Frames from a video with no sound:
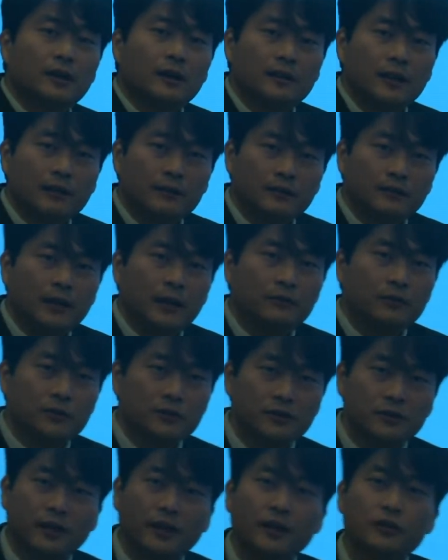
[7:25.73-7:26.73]
they have to
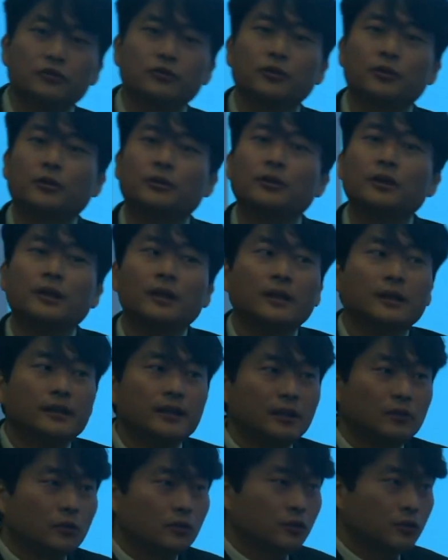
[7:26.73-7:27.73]
schedule
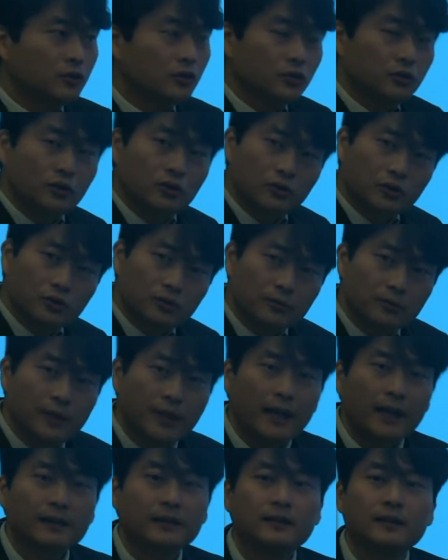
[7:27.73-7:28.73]
in order to
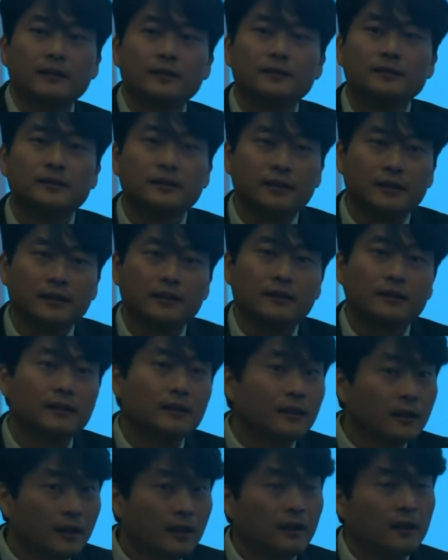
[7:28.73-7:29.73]
practice in
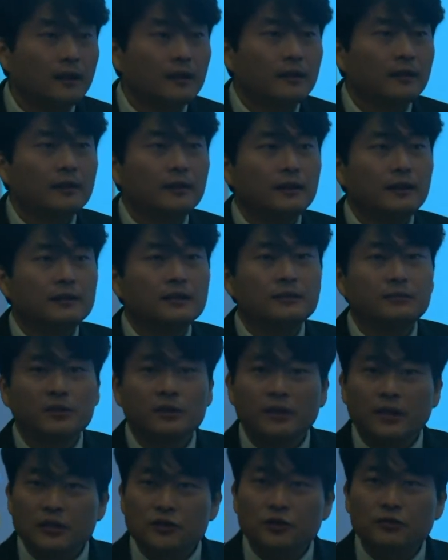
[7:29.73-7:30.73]
the
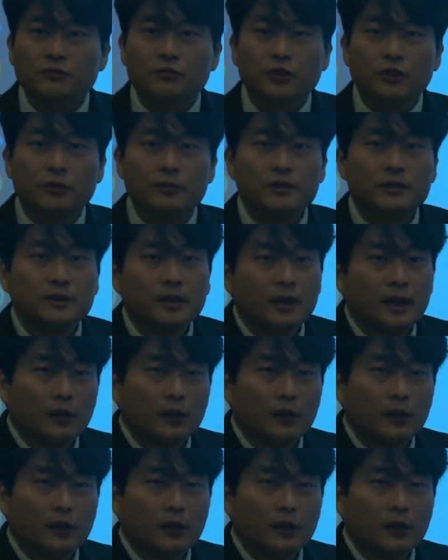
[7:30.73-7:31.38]
simulation rooms.